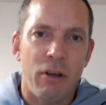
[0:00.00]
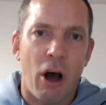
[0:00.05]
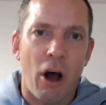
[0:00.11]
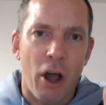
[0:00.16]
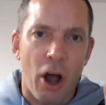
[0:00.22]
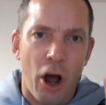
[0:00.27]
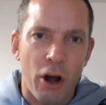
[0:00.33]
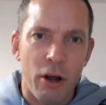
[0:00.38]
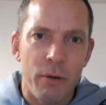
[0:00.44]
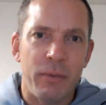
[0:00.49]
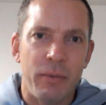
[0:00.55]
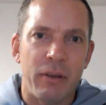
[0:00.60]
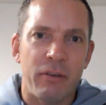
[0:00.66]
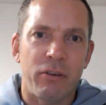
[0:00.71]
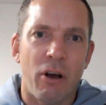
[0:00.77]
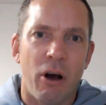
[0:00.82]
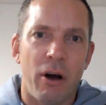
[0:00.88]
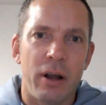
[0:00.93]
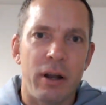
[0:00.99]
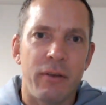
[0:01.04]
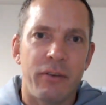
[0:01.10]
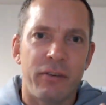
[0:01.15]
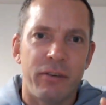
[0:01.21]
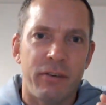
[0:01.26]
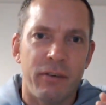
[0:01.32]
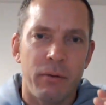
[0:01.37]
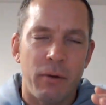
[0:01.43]
I hope this kind of
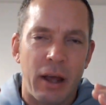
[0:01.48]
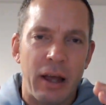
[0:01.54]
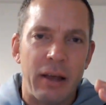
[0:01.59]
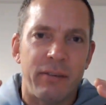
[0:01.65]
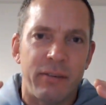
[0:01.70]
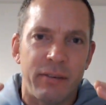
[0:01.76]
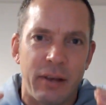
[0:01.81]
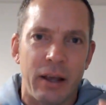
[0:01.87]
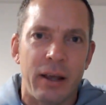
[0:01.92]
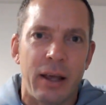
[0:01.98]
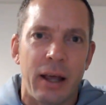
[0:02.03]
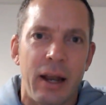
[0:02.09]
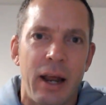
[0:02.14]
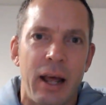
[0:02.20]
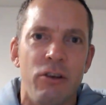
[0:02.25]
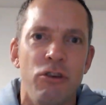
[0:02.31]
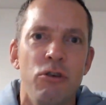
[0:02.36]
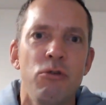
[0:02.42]
is sinking in.